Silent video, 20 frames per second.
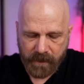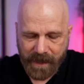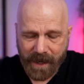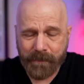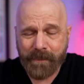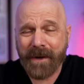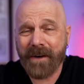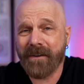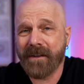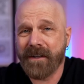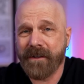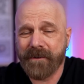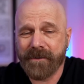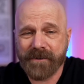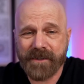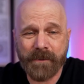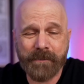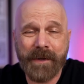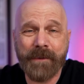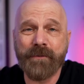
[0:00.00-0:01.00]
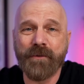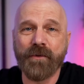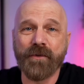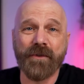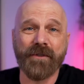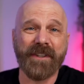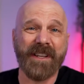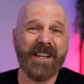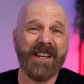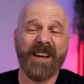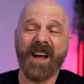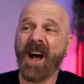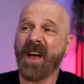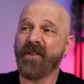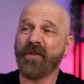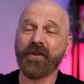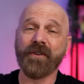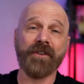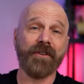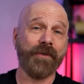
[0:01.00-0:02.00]
Now apparently some people were getting
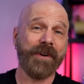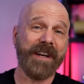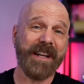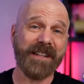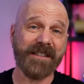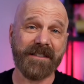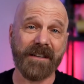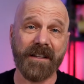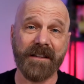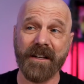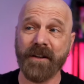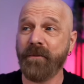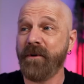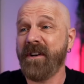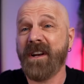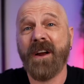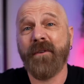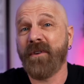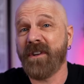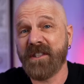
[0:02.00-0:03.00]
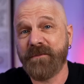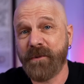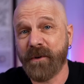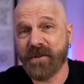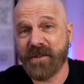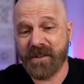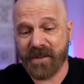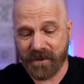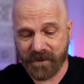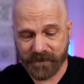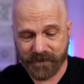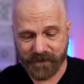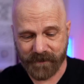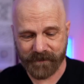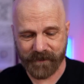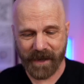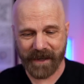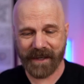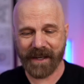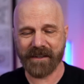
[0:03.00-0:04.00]
other ingredients on there, but you're not really supposed to.
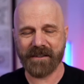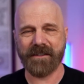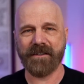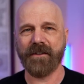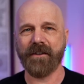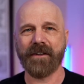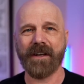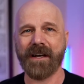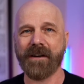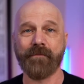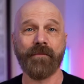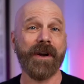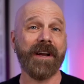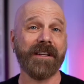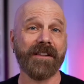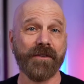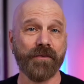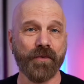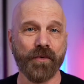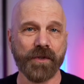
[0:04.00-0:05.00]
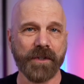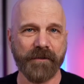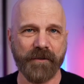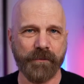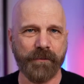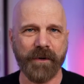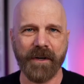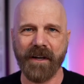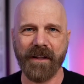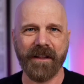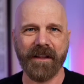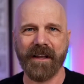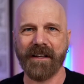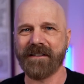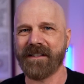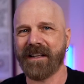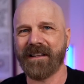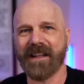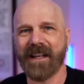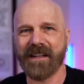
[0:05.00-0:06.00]
I guess you're kind of breaking the rules if you put any
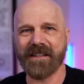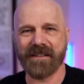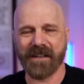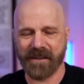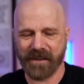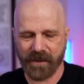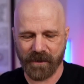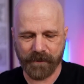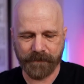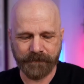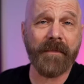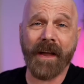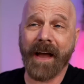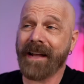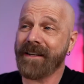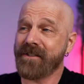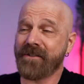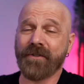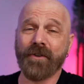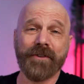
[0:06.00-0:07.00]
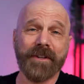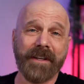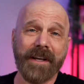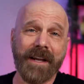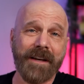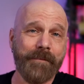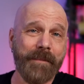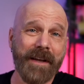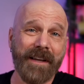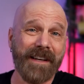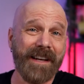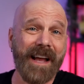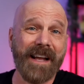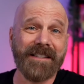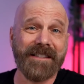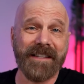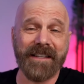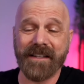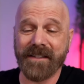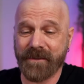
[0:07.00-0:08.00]
things like lettuce on there. I just told the guy to make it
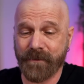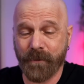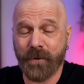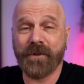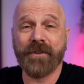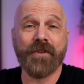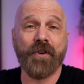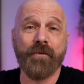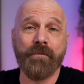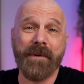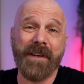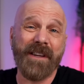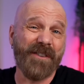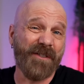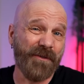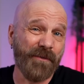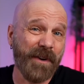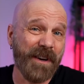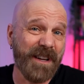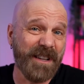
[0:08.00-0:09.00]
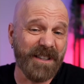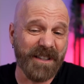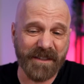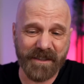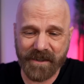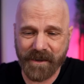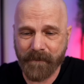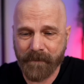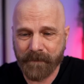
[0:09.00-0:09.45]
as is with no meat or red onions.